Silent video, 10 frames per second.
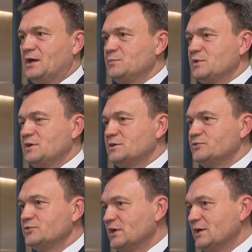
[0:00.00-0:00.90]
I'm here
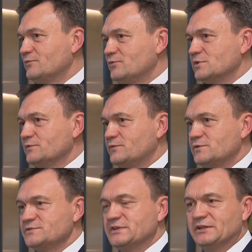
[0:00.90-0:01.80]
today for the
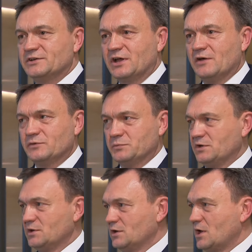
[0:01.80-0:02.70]
first
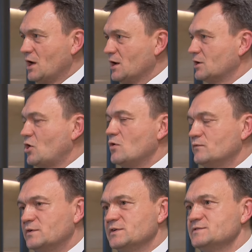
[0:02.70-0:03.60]
intergovernmental
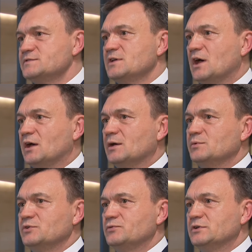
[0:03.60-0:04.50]
conference
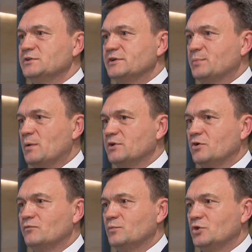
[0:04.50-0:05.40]
between the Republic
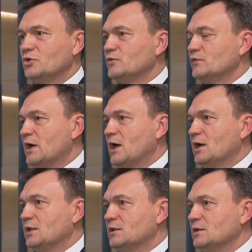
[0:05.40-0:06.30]
of Moldova
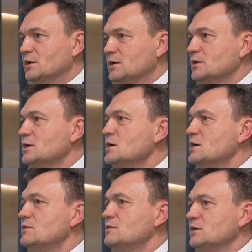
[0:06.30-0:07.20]
and
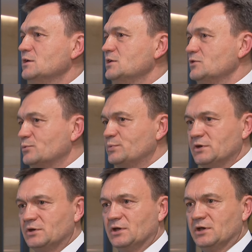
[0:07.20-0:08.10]
the
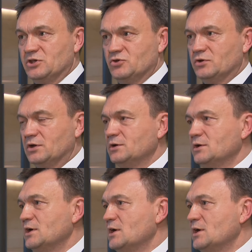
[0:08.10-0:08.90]
European Union.